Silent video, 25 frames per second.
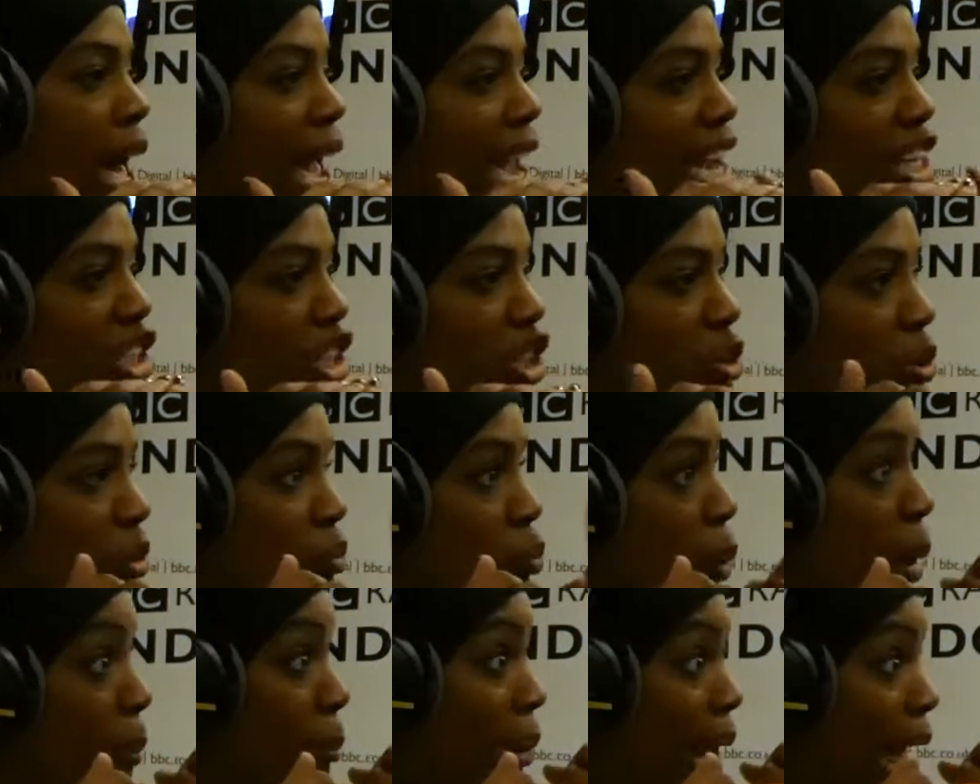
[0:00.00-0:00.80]
Asians
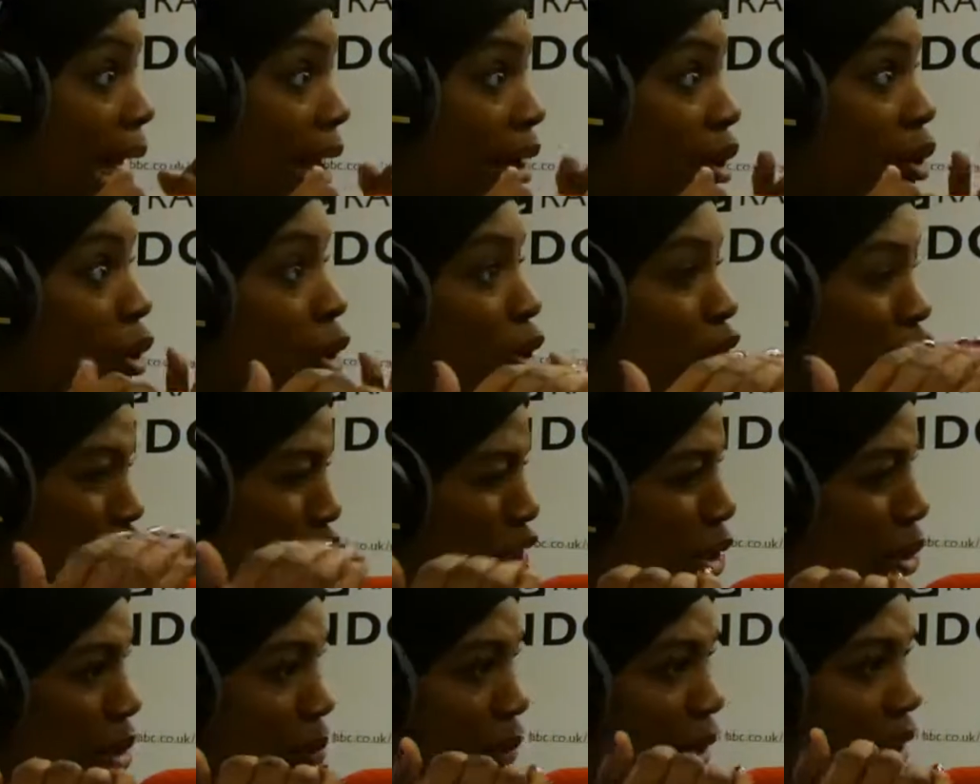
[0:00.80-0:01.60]
with one black, or do you
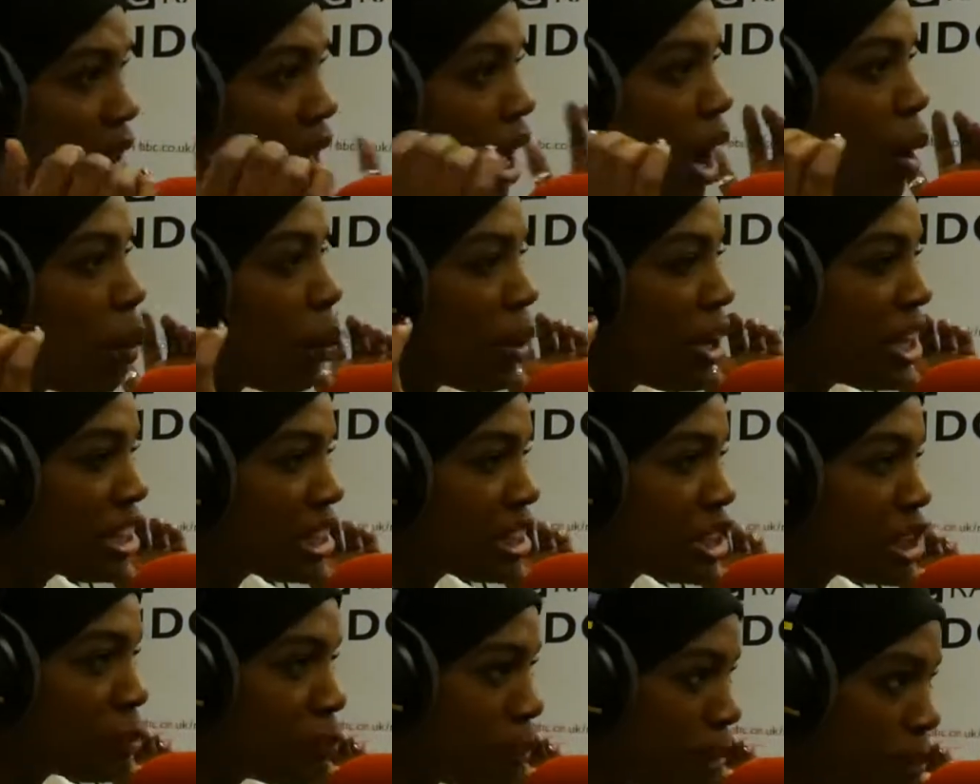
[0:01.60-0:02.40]
know what I mean? I want it
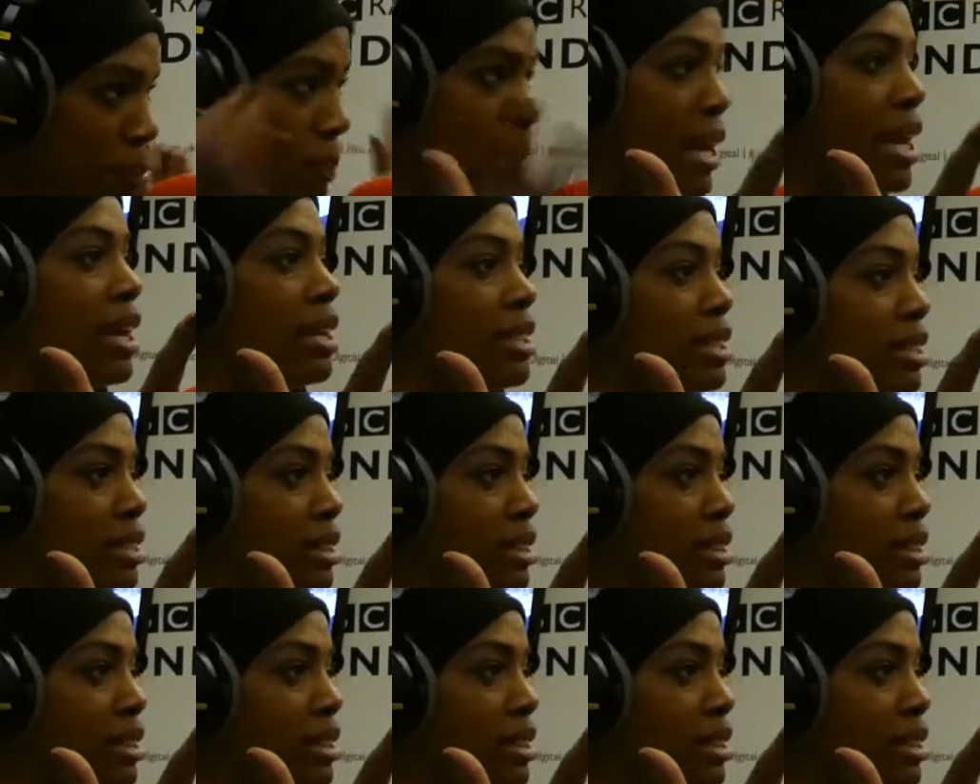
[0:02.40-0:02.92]
to just be mixed.